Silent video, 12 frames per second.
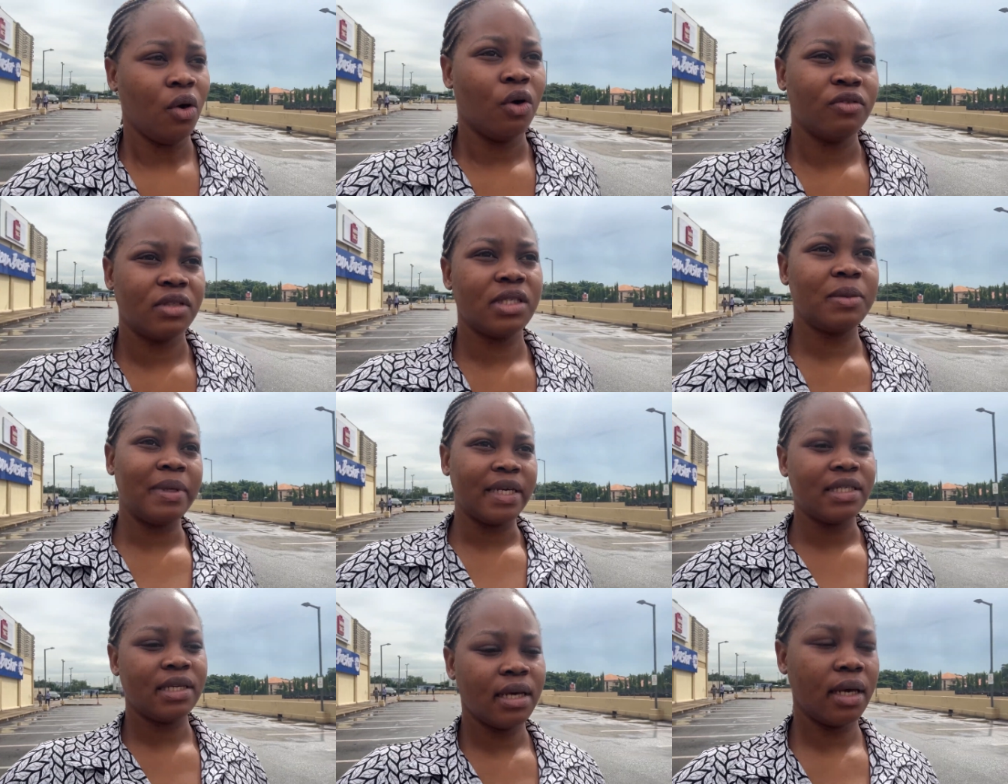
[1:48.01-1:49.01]
of this
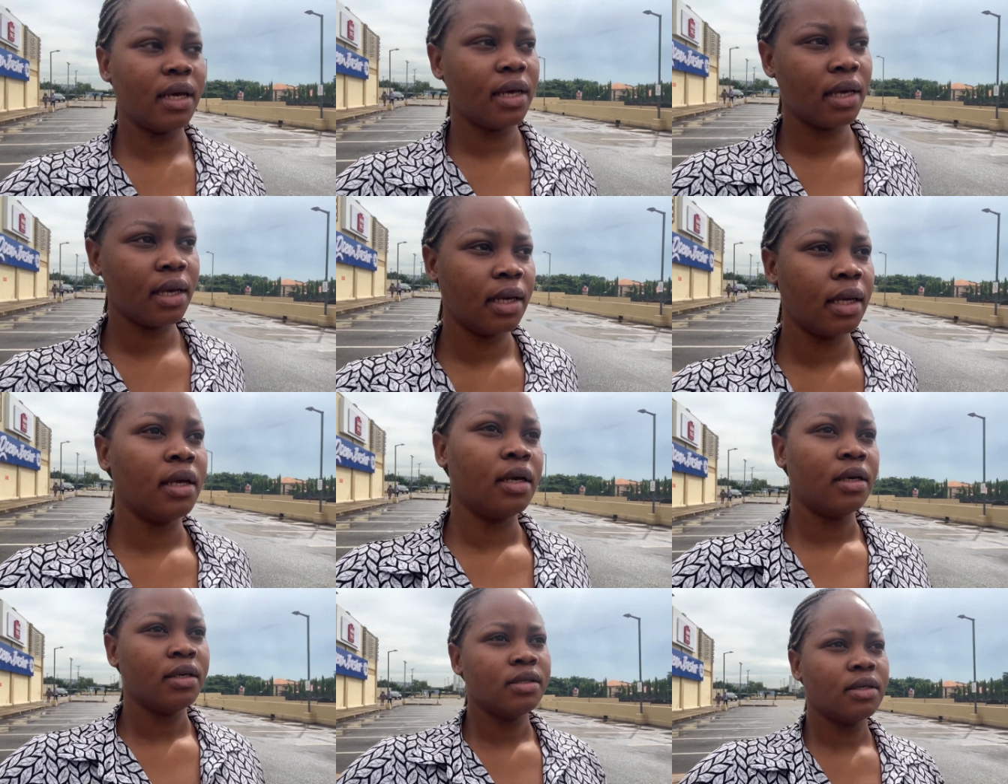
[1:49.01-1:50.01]
place
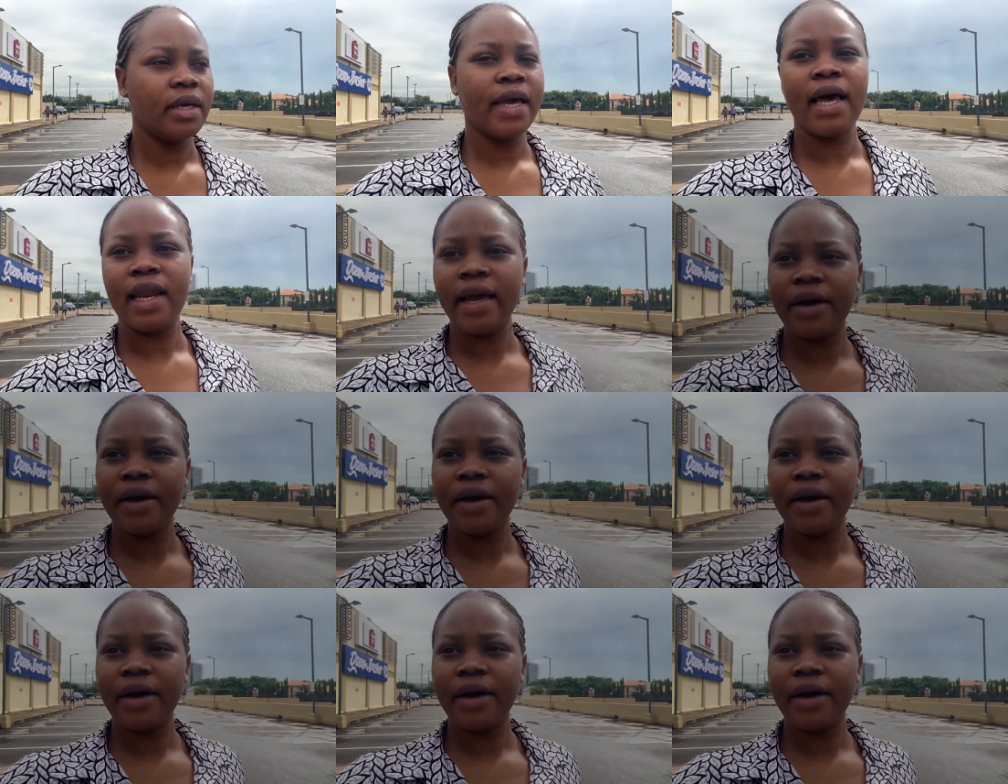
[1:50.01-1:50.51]
so yeah let